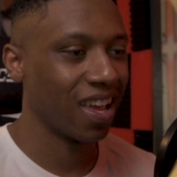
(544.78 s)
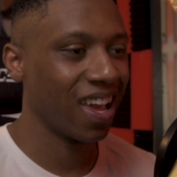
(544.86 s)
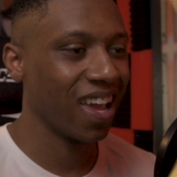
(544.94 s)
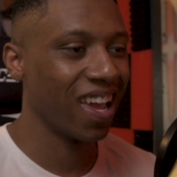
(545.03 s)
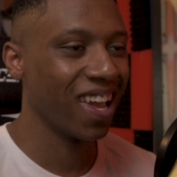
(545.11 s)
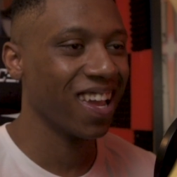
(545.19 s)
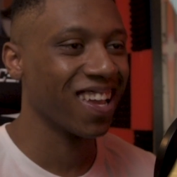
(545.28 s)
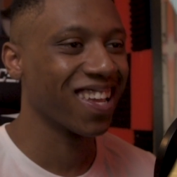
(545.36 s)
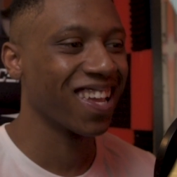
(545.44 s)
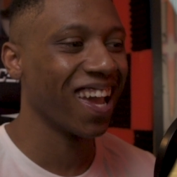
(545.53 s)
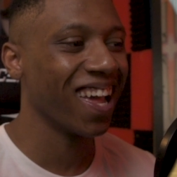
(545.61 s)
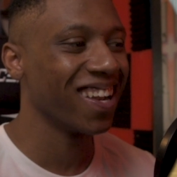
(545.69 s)
Hey, he
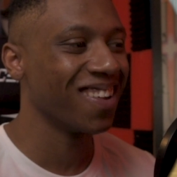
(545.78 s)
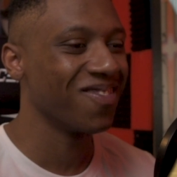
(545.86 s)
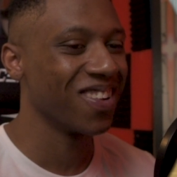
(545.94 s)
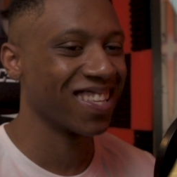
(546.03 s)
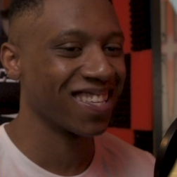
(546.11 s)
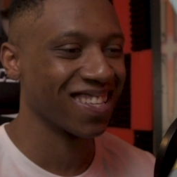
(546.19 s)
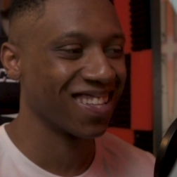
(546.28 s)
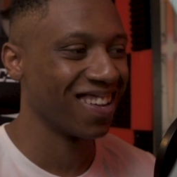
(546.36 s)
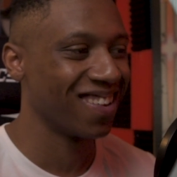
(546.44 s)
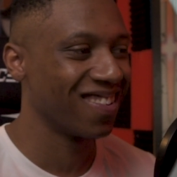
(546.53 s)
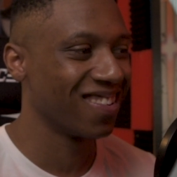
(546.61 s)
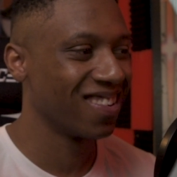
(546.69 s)
getting them bitches,
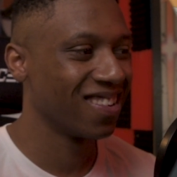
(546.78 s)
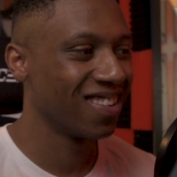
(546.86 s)
though.